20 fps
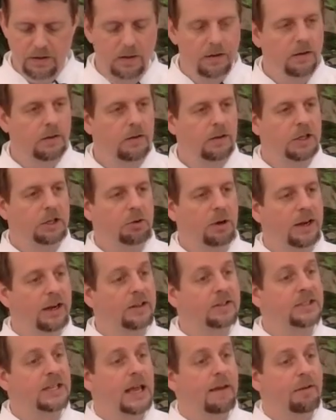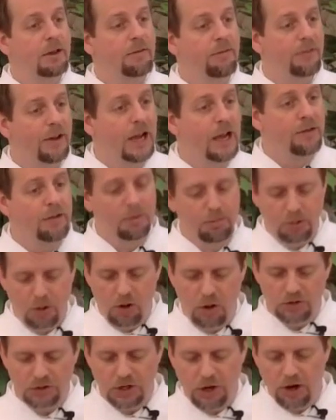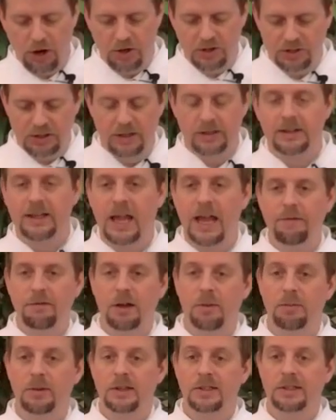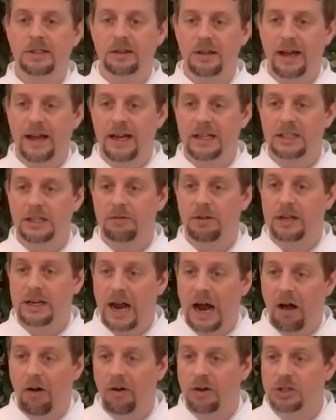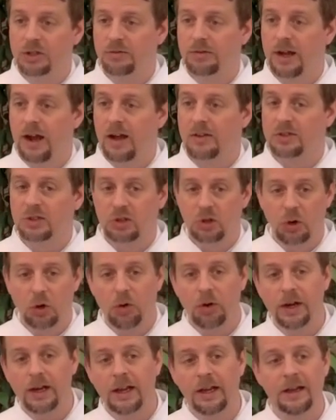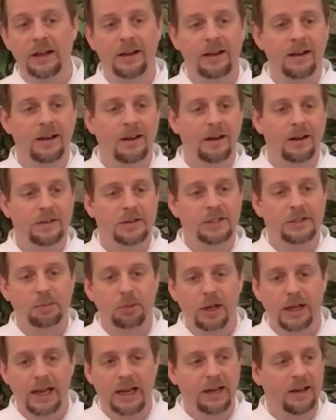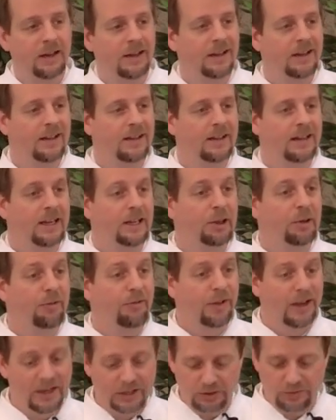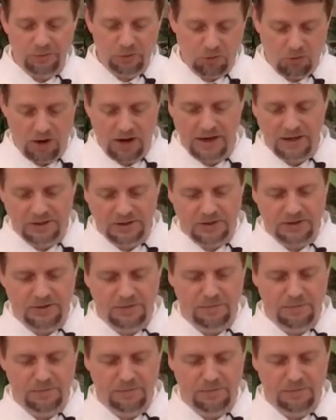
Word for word: He created saving faith in Paul's heart and gave him this light of the knowledge of God's glory displayed in the face of Christ.